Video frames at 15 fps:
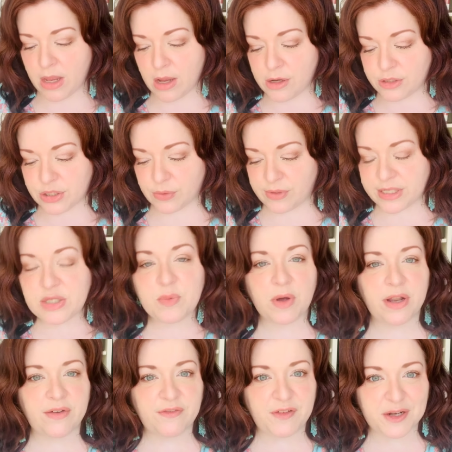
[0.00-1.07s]
So this
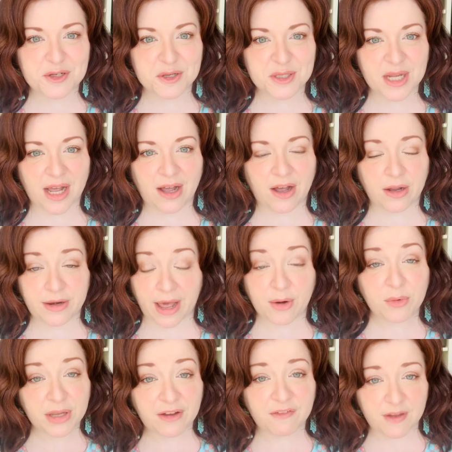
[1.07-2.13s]
one features not
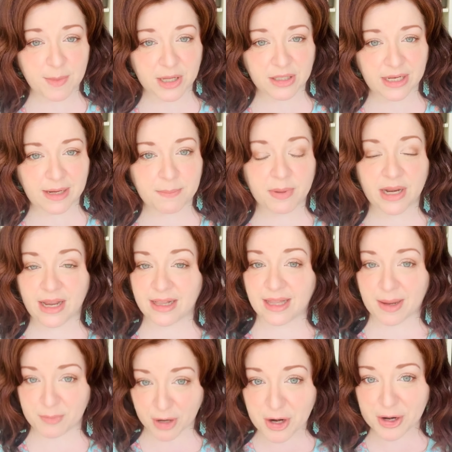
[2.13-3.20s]
only a female lead, but a
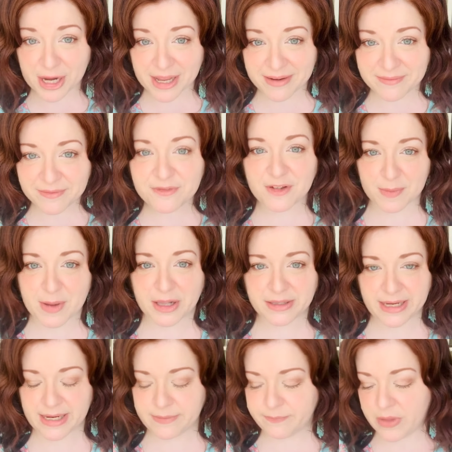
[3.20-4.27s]
librarian female
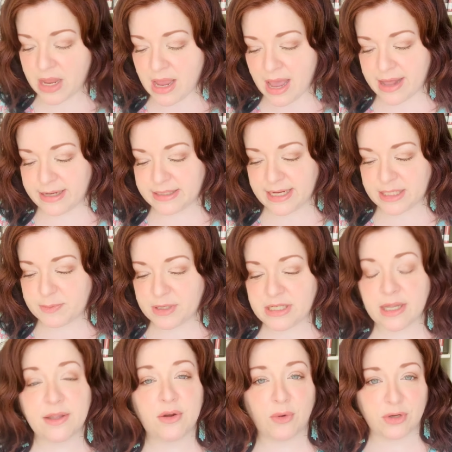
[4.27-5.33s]
lead. And it takes place
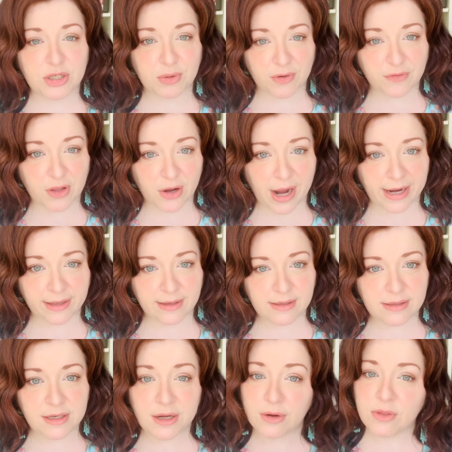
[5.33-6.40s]
on the North Shore of Long
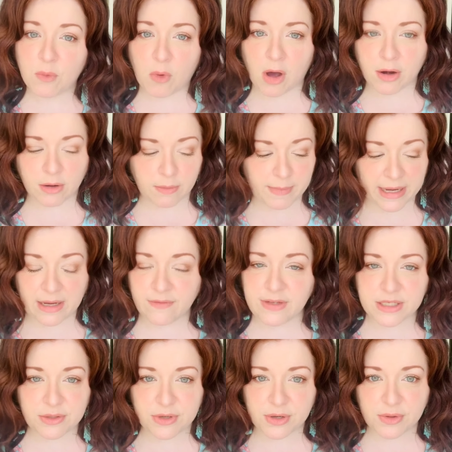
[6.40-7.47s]
Island, near the water. Many of these
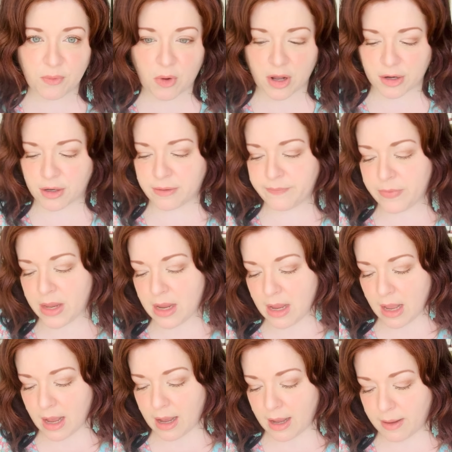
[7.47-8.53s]
are near the water.
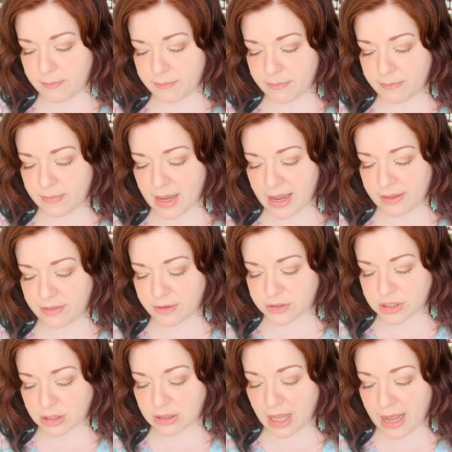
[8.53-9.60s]
And there's
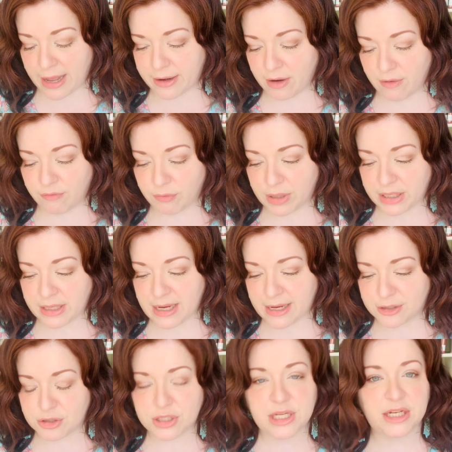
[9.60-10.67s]
a lot of really
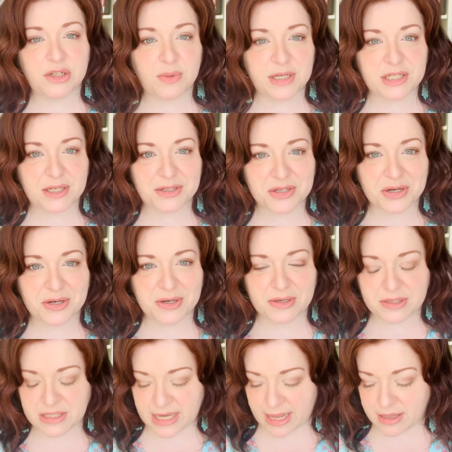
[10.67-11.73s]
interesting twists and
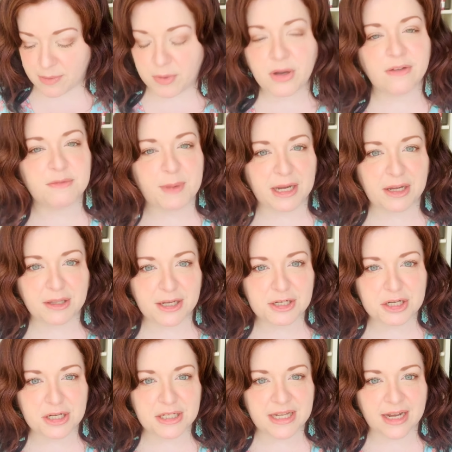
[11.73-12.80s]
turns. And the Book of
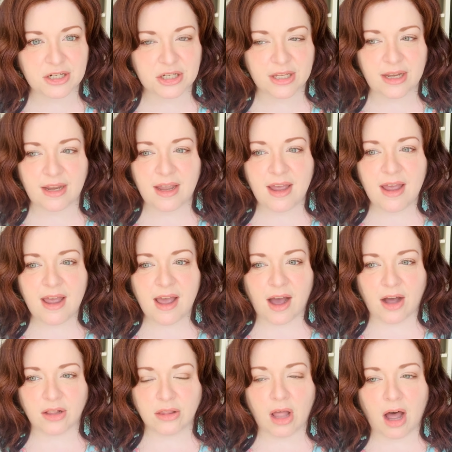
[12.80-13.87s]
Speculation is actually
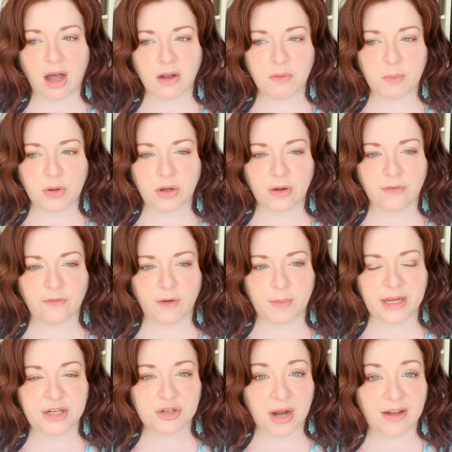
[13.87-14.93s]
a log book from
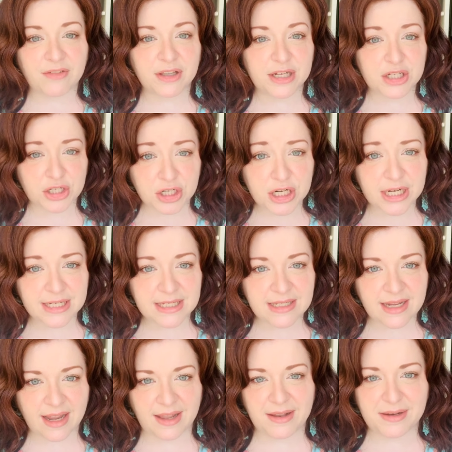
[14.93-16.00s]
a traveling circus.
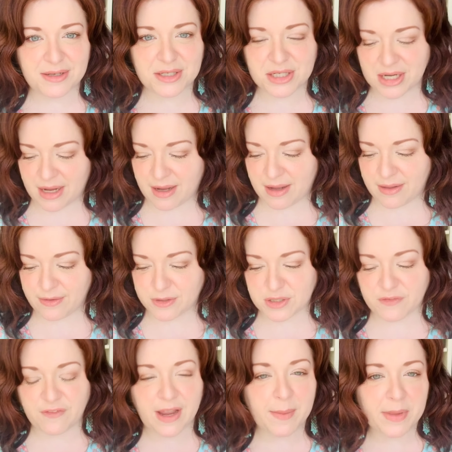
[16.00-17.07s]
And there's a
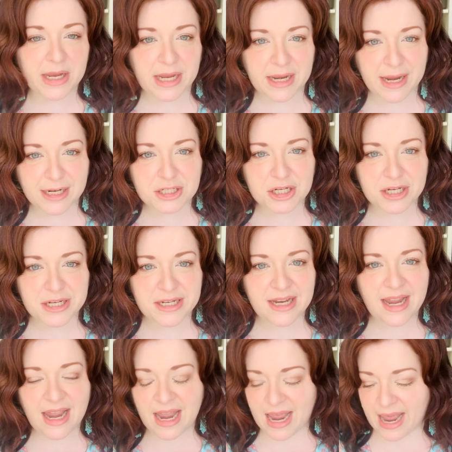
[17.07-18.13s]
family connection
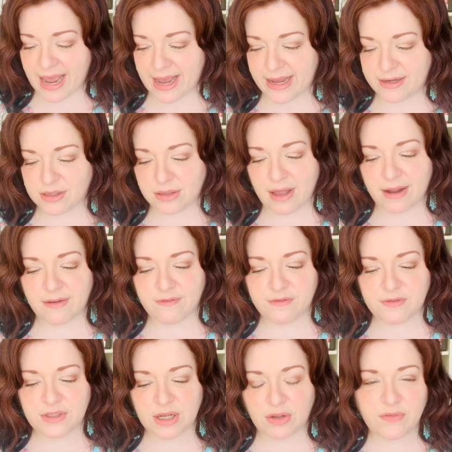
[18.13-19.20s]
and a lot
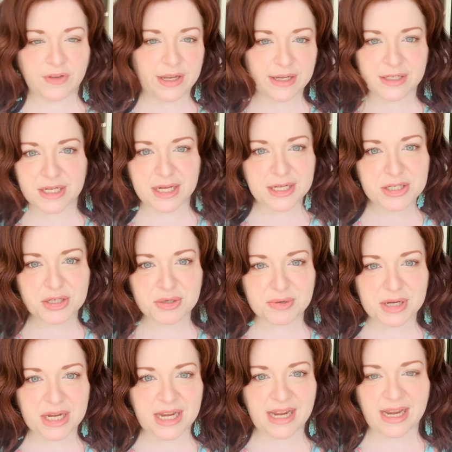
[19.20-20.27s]
of delving into
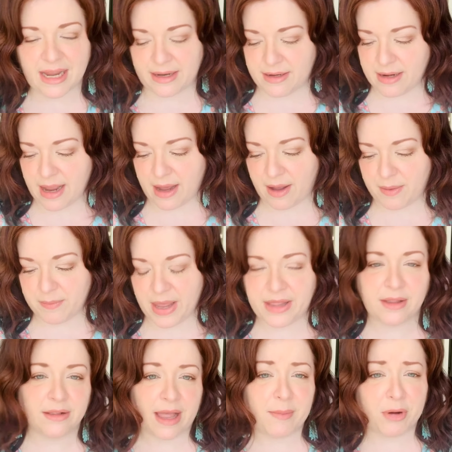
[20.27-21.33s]
history, and
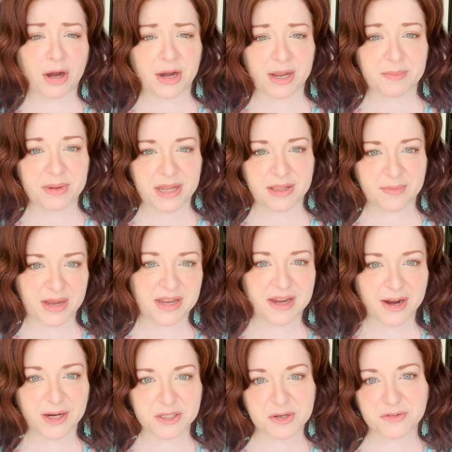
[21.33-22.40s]
the librarian being the main
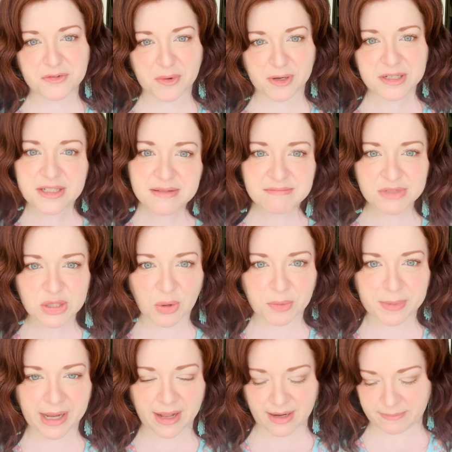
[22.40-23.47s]
character, of course, sold
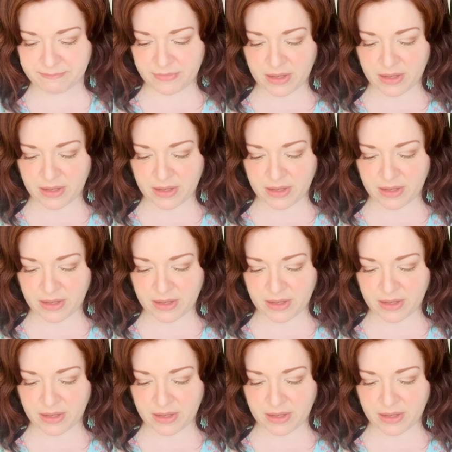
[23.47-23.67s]
me on it.